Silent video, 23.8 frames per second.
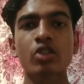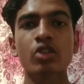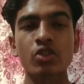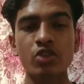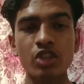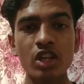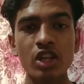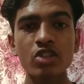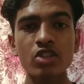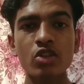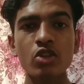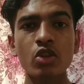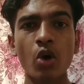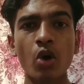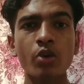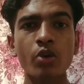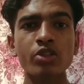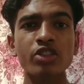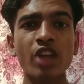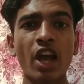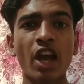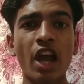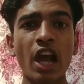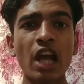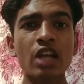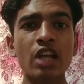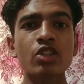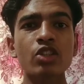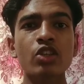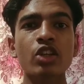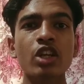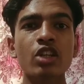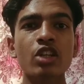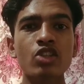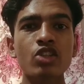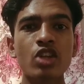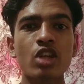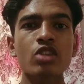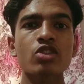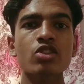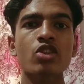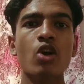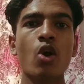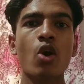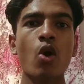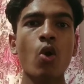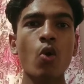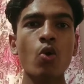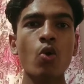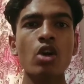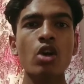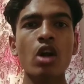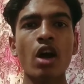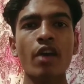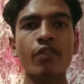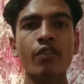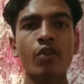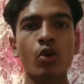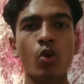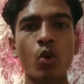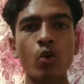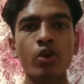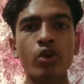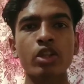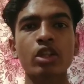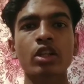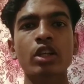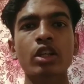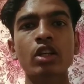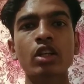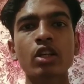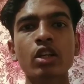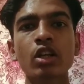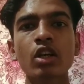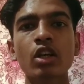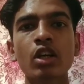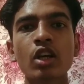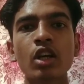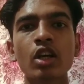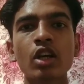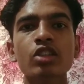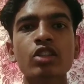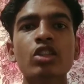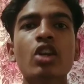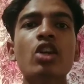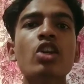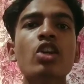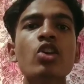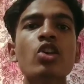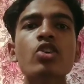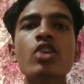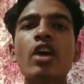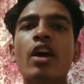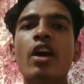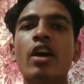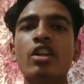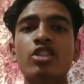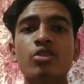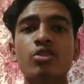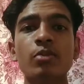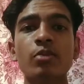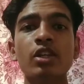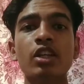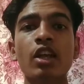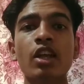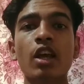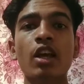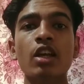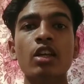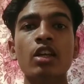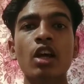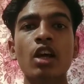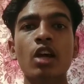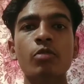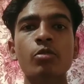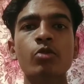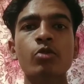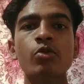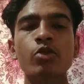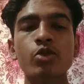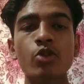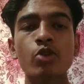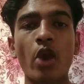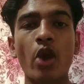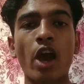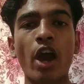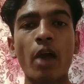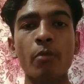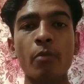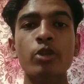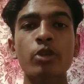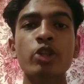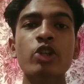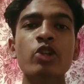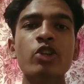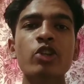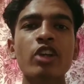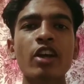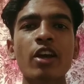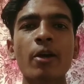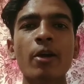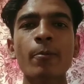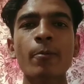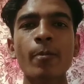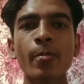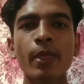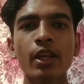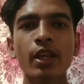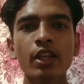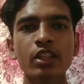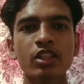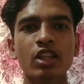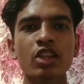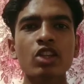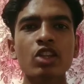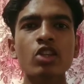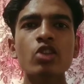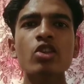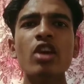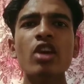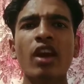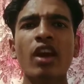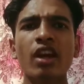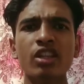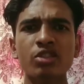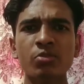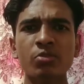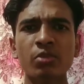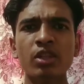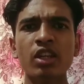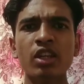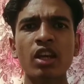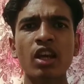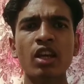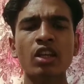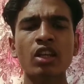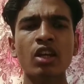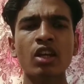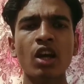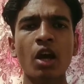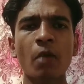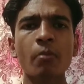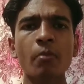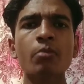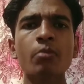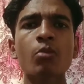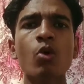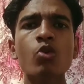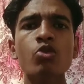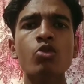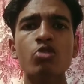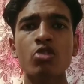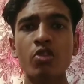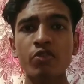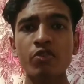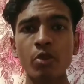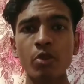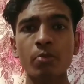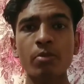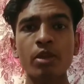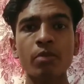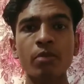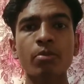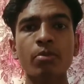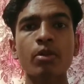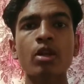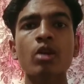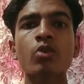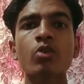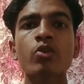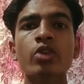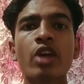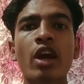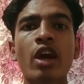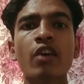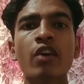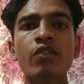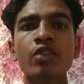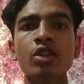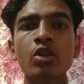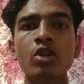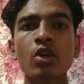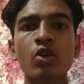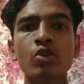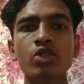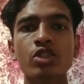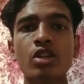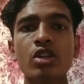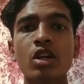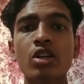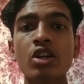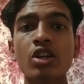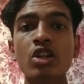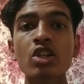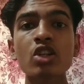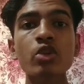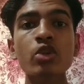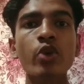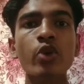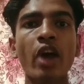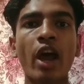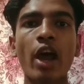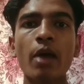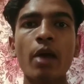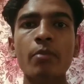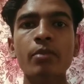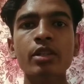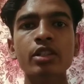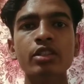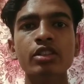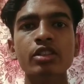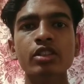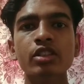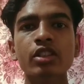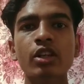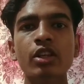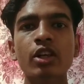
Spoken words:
So change your thoughts and you get to change your whole life accordingly. So New Year has begun. I mean, wish you a happy New Year. So New Year has begun. And most of your people would have, you know, started new habits,